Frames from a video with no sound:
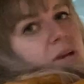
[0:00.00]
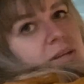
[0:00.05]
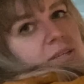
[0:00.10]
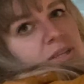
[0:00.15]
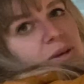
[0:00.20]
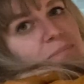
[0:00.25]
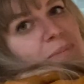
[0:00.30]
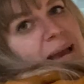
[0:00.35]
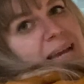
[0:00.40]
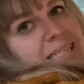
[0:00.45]

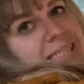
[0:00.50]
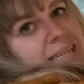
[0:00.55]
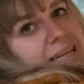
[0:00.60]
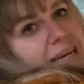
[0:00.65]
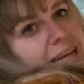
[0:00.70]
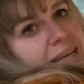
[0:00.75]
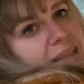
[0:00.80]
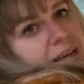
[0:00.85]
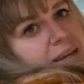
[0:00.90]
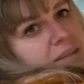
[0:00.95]
So
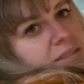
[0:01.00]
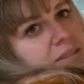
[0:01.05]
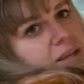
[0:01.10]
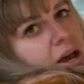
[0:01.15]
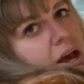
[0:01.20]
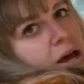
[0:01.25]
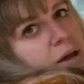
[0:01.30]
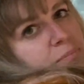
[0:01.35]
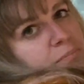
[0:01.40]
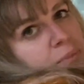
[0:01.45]
basically these
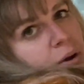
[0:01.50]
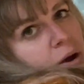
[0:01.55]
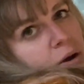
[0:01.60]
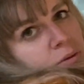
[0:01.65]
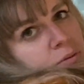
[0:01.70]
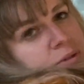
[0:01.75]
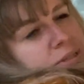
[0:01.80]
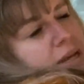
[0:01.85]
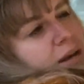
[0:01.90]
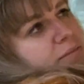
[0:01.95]
curtain
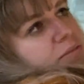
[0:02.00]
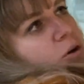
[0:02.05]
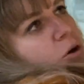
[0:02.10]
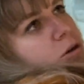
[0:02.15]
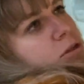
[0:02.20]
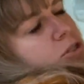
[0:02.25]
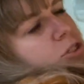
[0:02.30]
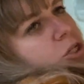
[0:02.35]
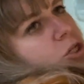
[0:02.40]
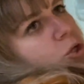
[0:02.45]
poles have
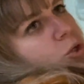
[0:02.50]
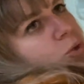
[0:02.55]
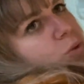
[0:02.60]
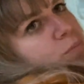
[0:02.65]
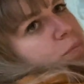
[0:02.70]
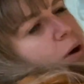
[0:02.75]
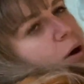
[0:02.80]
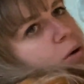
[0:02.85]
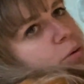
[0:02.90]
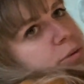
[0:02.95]
got two
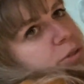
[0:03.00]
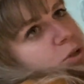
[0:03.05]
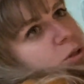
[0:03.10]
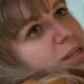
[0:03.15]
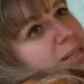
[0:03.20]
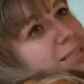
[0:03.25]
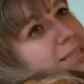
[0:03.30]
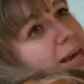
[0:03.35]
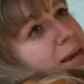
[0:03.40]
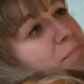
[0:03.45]
poles
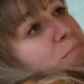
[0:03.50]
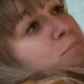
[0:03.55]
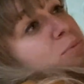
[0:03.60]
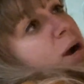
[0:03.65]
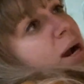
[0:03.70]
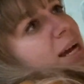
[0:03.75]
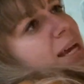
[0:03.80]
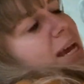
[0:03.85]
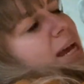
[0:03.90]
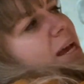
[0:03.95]
on the same
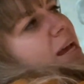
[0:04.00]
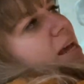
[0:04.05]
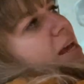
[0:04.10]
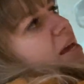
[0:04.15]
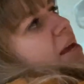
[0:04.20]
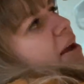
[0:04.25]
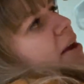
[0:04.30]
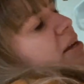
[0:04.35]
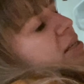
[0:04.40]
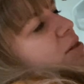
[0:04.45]
bracket,
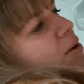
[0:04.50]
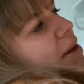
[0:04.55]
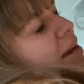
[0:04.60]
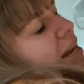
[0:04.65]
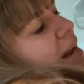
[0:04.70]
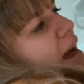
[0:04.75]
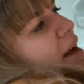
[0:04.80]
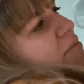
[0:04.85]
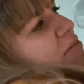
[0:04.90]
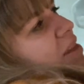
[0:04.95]
so I
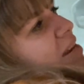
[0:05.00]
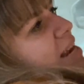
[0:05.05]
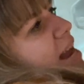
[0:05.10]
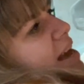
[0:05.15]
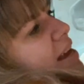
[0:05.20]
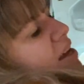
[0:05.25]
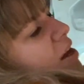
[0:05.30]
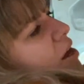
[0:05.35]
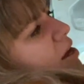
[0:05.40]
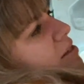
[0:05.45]
can have the
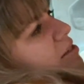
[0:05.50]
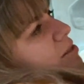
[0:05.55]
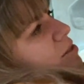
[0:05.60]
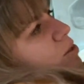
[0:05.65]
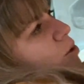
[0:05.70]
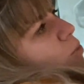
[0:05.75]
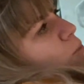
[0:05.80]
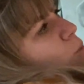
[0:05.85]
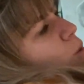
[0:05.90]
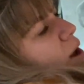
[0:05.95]
net
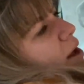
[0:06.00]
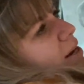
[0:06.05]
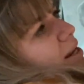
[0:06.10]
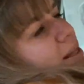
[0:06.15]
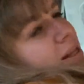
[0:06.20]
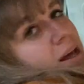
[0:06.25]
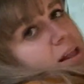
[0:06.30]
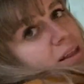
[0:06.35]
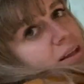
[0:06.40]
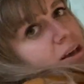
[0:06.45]
curtains on one
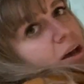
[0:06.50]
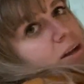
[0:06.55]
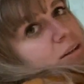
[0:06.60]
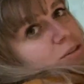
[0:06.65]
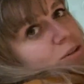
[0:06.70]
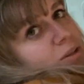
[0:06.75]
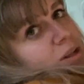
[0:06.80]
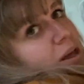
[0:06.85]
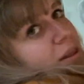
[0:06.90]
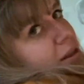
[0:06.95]
and the other
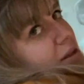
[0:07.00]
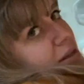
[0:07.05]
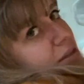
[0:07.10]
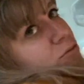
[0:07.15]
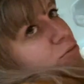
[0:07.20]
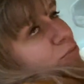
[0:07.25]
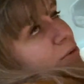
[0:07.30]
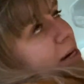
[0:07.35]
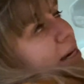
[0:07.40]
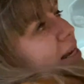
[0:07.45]
curtains on the other.
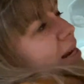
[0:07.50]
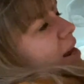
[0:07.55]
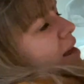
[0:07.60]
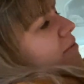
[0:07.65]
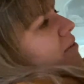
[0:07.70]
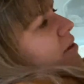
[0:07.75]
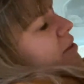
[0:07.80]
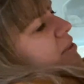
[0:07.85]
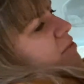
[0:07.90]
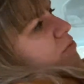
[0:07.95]
It's really
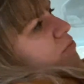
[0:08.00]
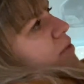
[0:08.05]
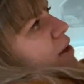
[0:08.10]
clever.